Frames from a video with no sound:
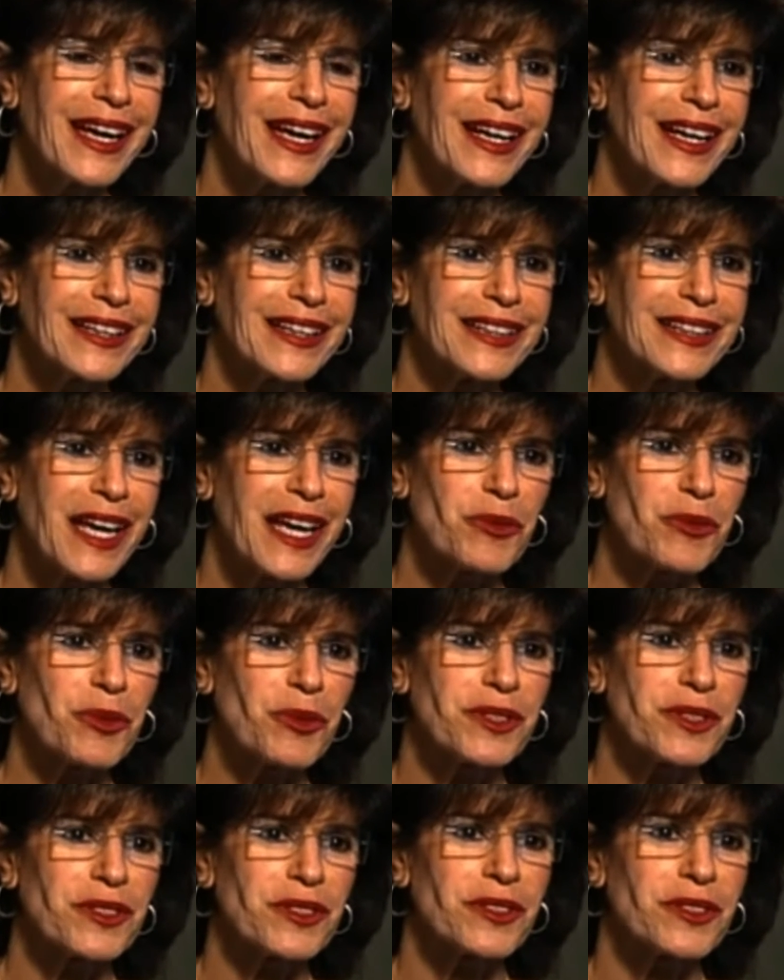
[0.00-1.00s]
and that
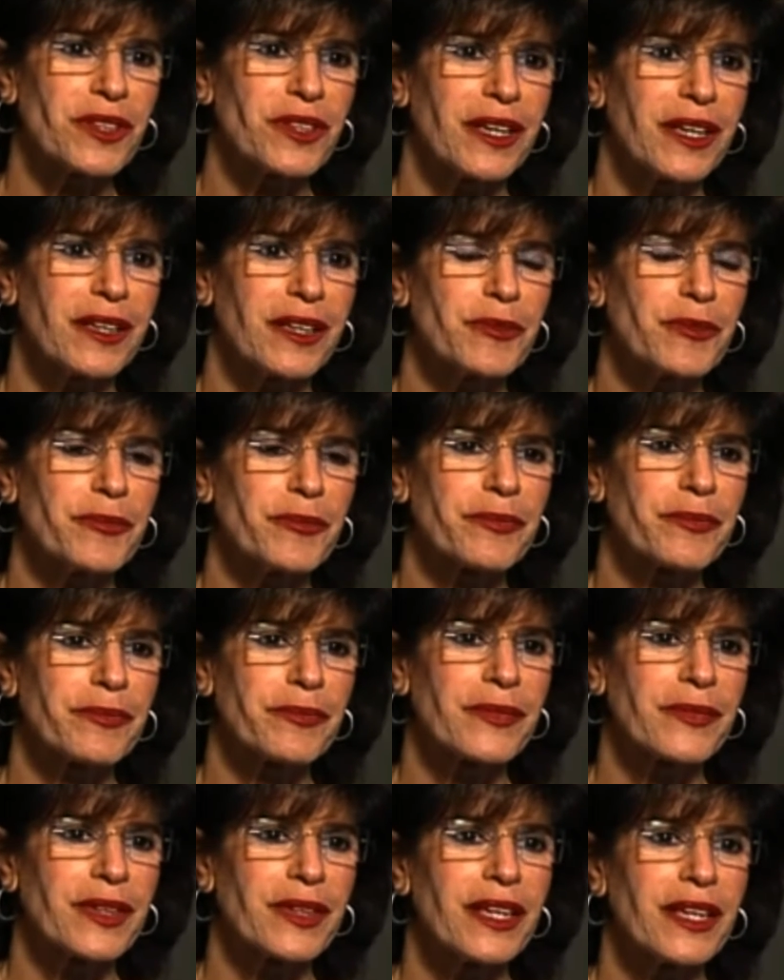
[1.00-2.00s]
was um,
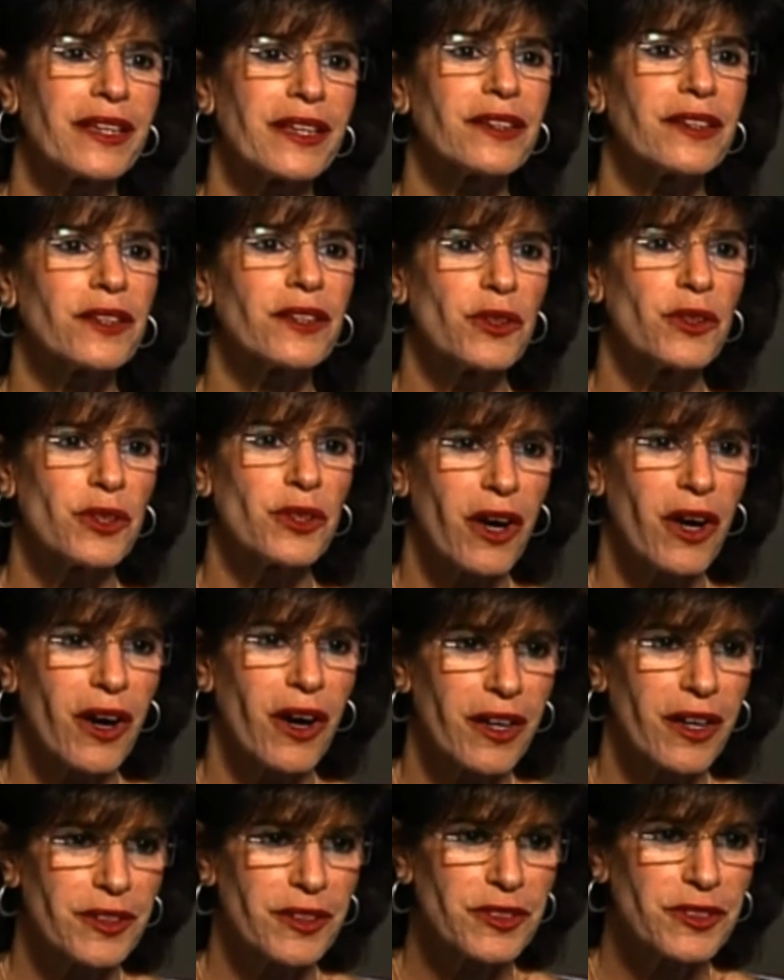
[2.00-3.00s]
the low
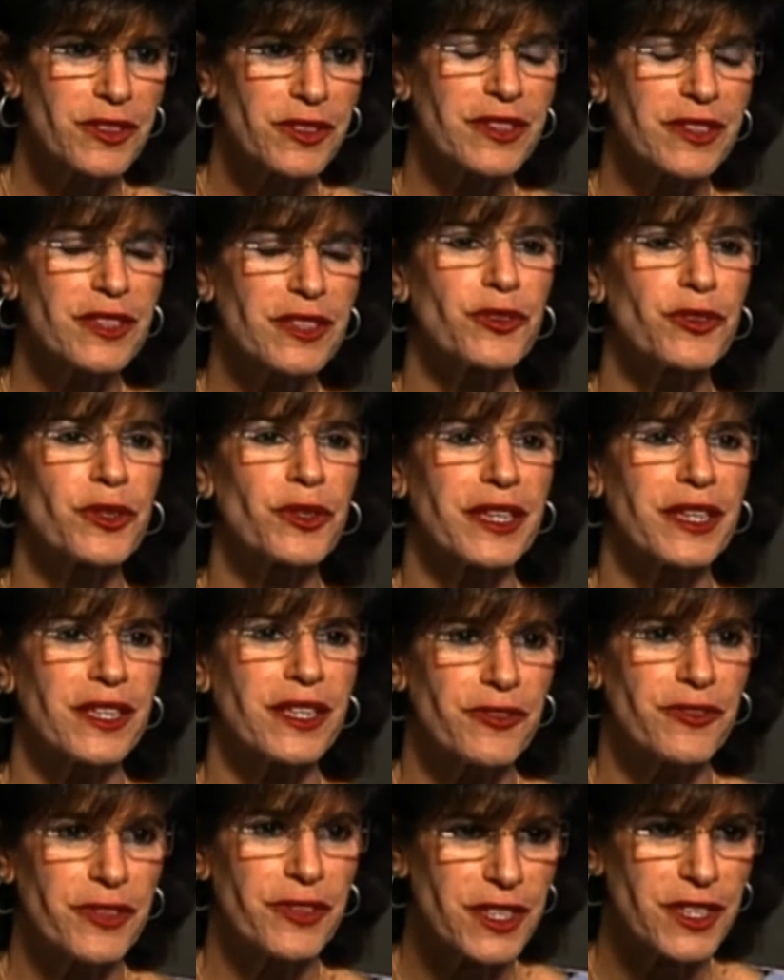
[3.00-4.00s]
cost, therefore the
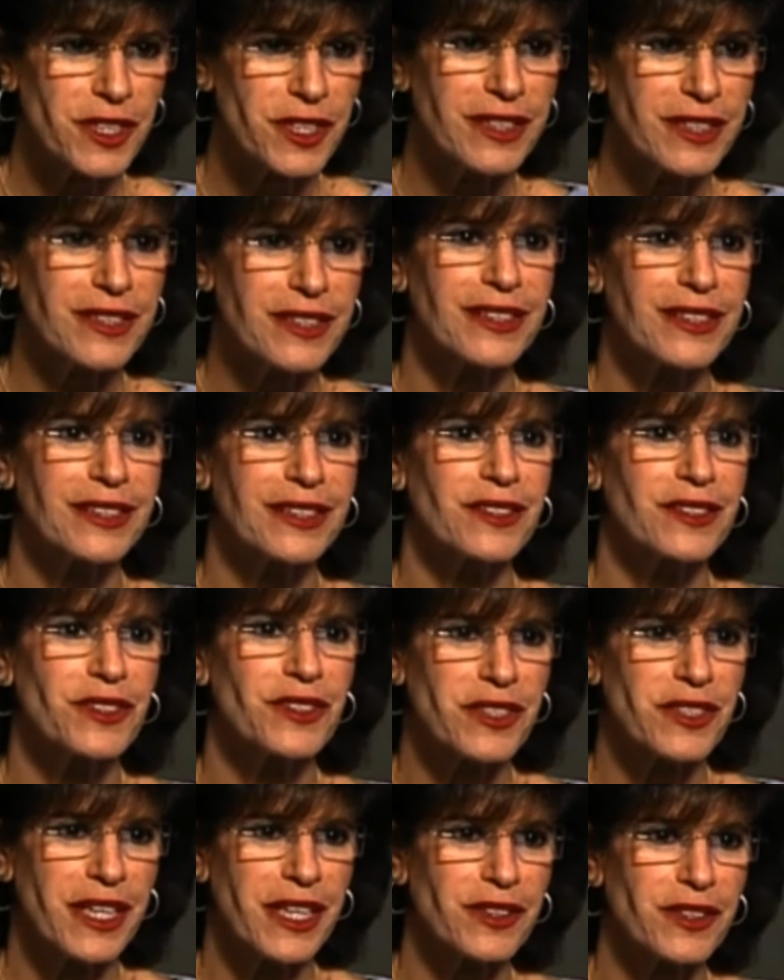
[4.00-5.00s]
efficient and the
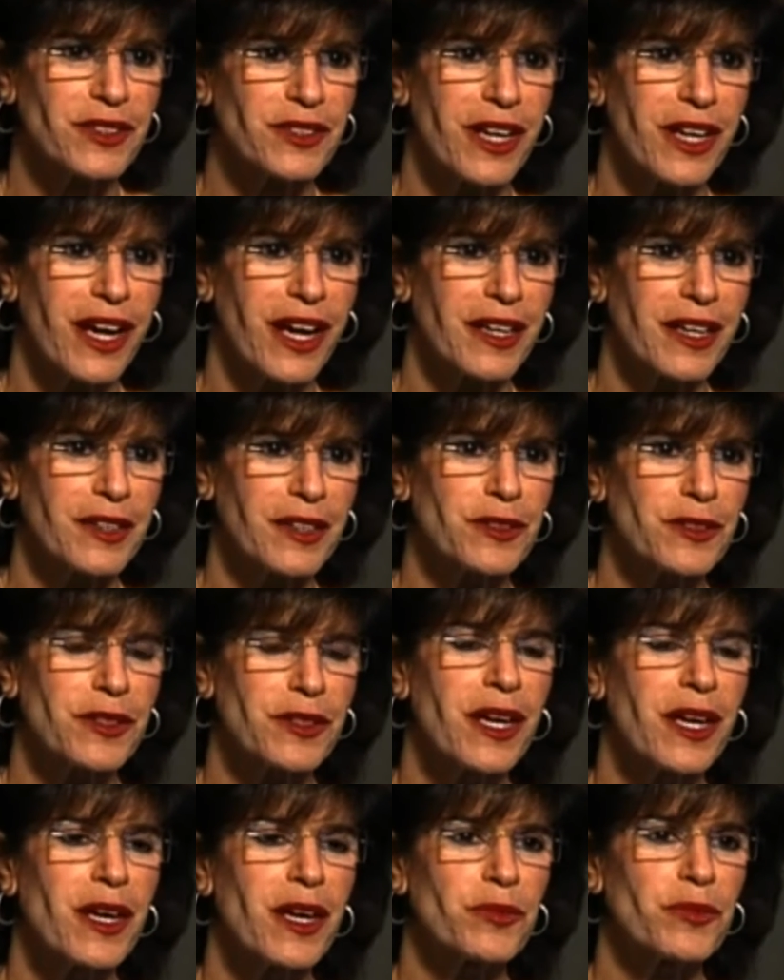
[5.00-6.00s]
standardized
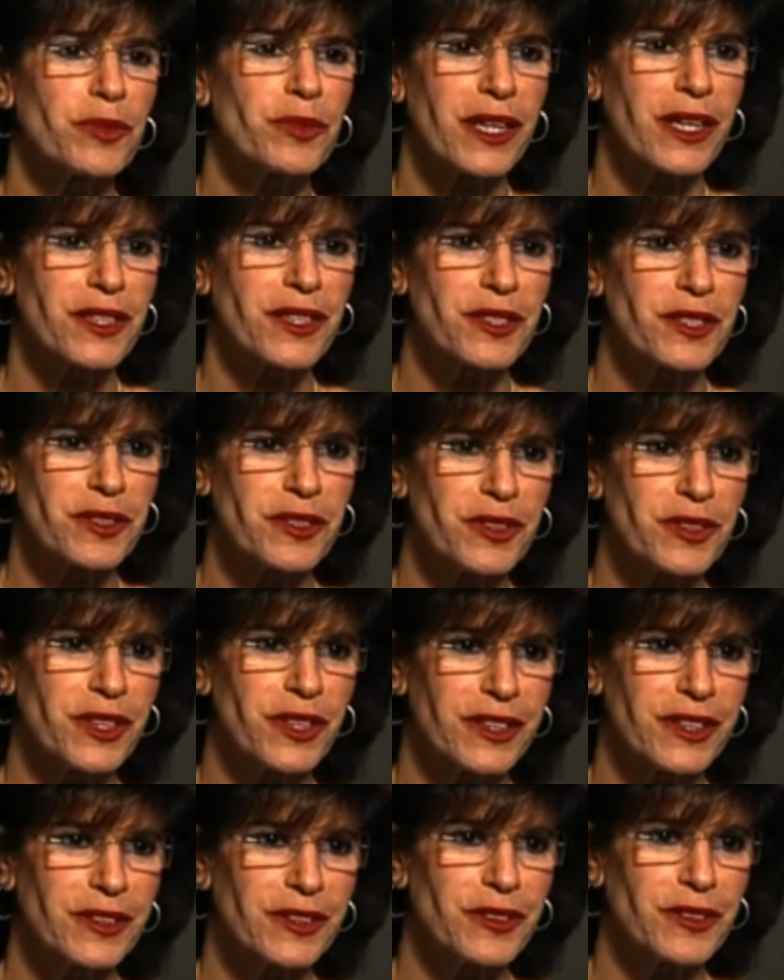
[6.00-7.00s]
production of
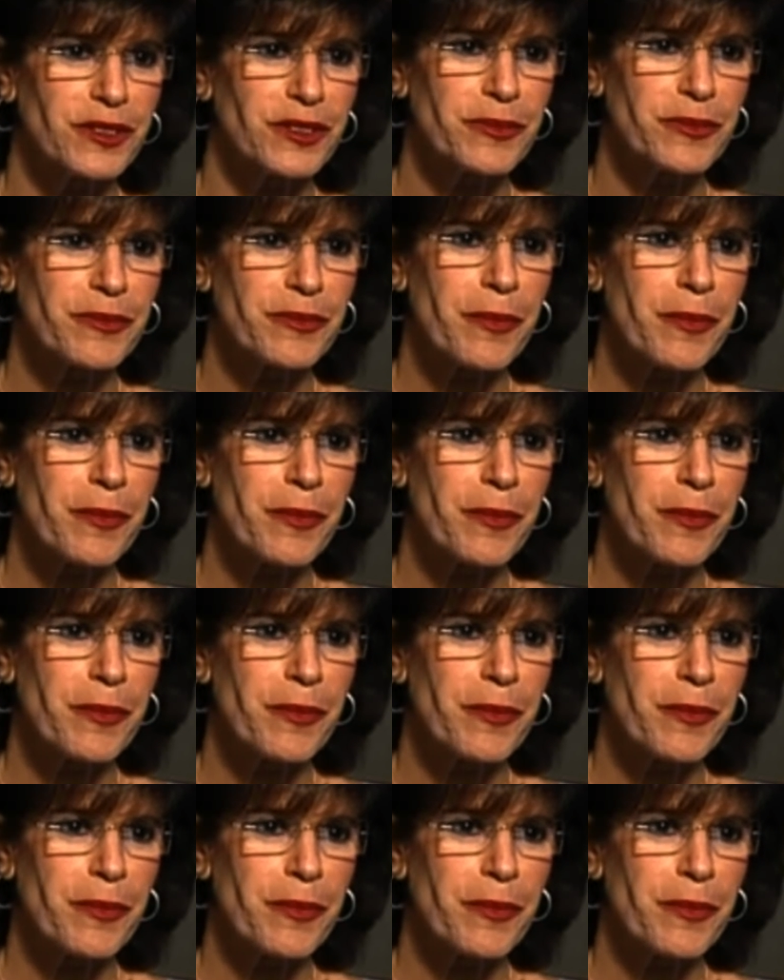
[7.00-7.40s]
goods